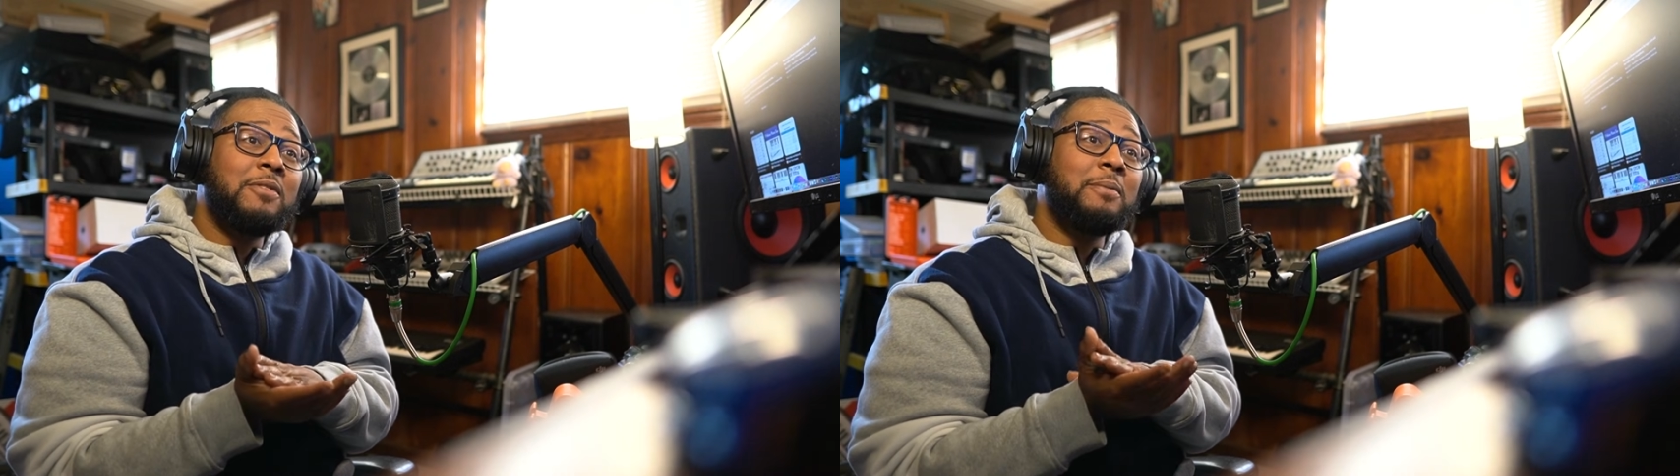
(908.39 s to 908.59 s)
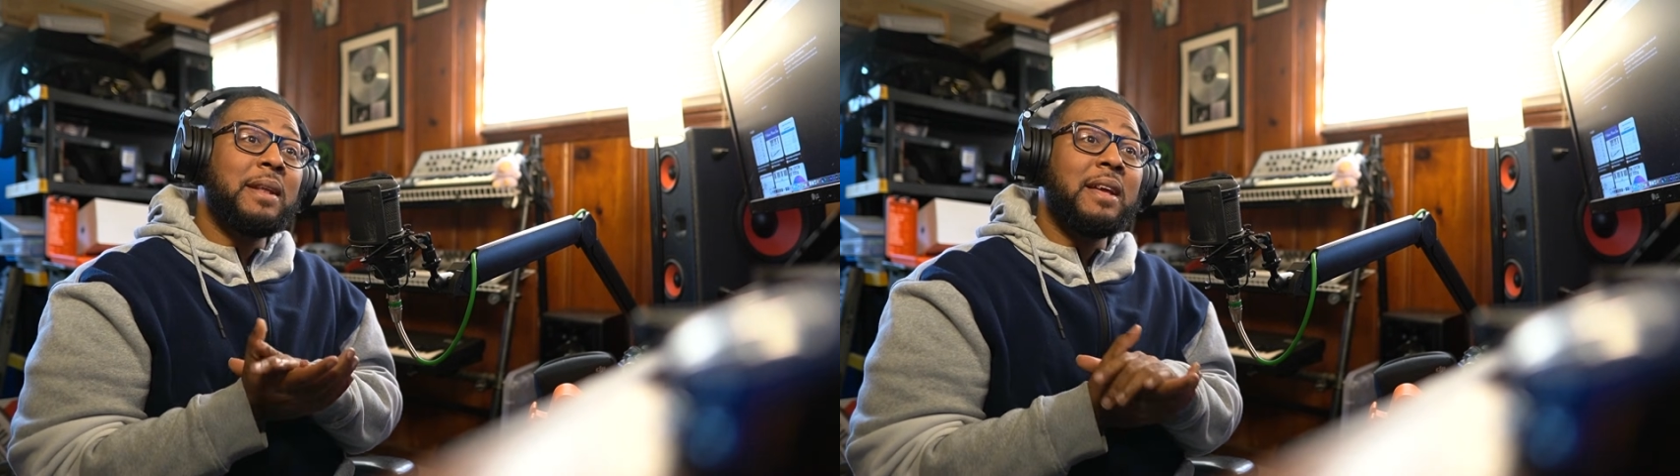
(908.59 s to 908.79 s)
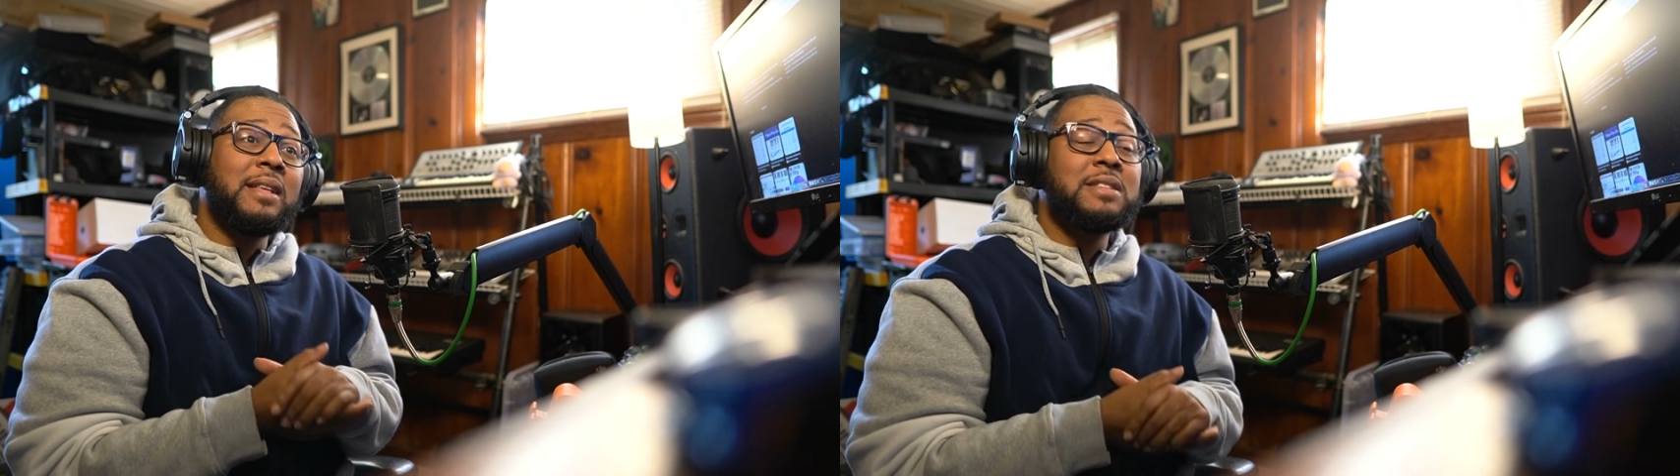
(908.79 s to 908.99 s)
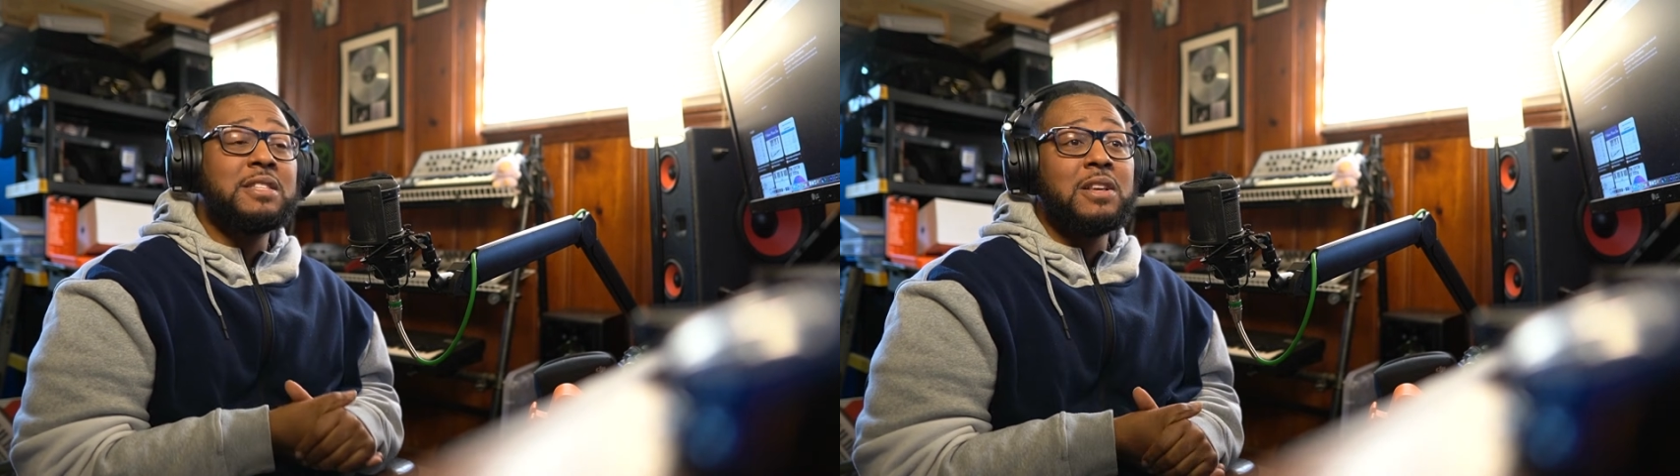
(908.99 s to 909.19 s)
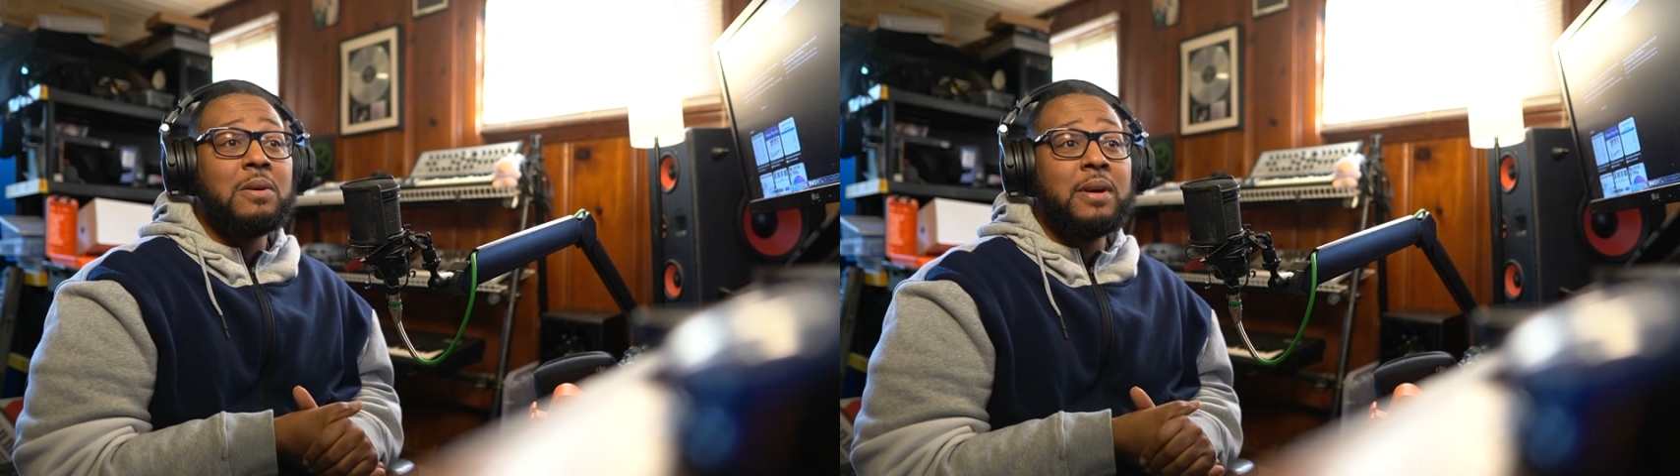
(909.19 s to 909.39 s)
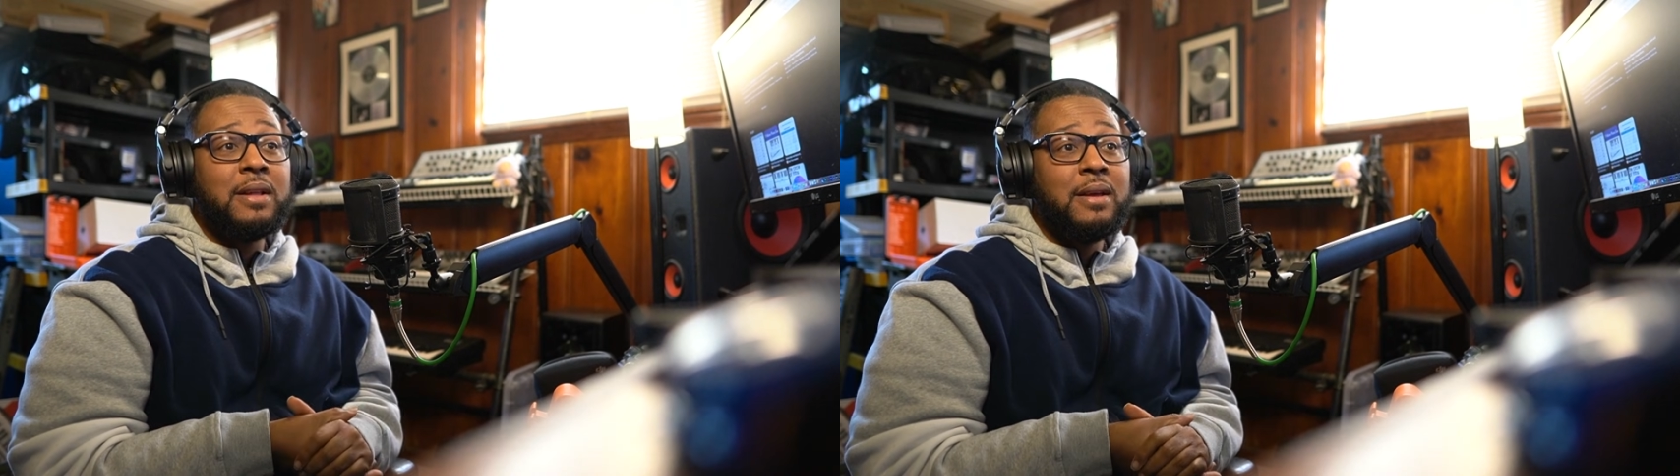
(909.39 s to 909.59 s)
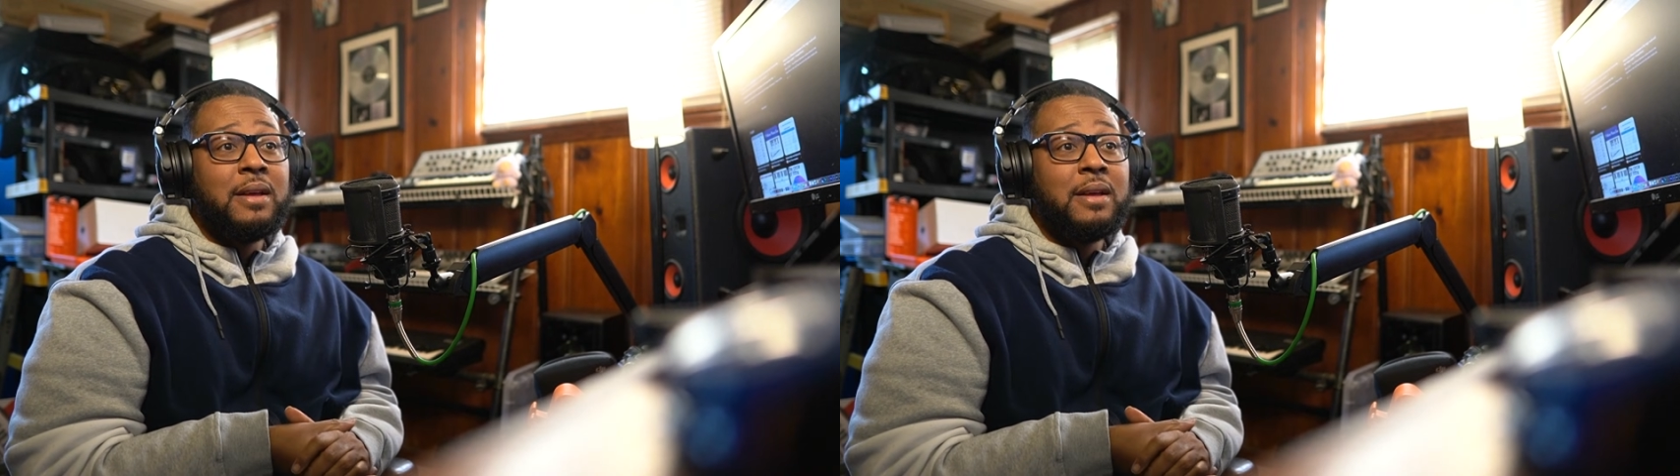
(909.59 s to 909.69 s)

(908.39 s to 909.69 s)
for me to get to know it,